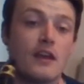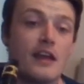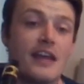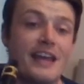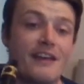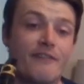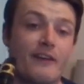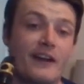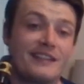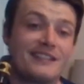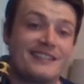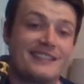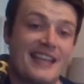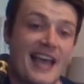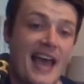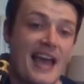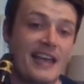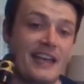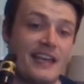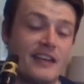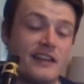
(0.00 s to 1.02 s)
If I
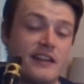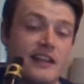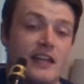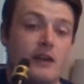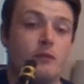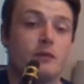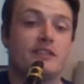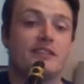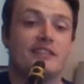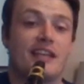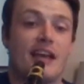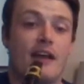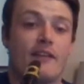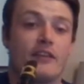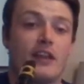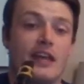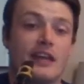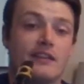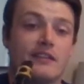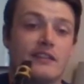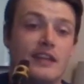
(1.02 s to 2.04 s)
sang it, it would sound
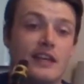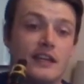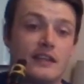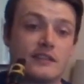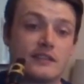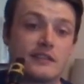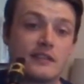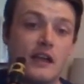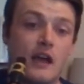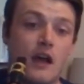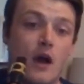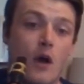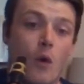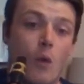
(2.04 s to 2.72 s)
like this.